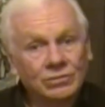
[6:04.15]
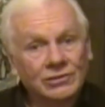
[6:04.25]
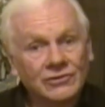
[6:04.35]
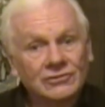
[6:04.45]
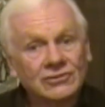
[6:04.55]

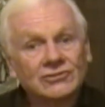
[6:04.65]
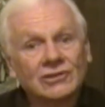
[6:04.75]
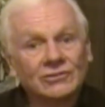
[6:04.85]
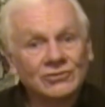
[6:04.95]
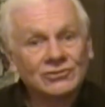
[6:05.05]
But there's a
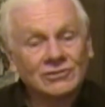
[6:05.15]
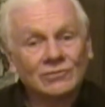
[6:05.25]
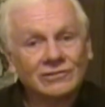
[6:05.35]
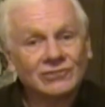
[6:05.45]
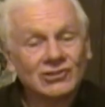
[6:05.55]

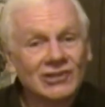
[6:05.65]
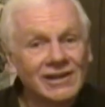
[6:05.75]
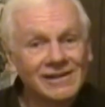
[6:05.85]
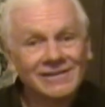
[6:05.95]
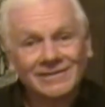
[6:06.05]
solution. Move to
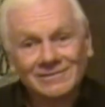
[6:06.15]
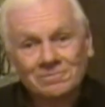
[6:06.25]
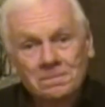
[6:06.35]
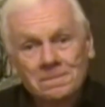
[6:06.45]
China.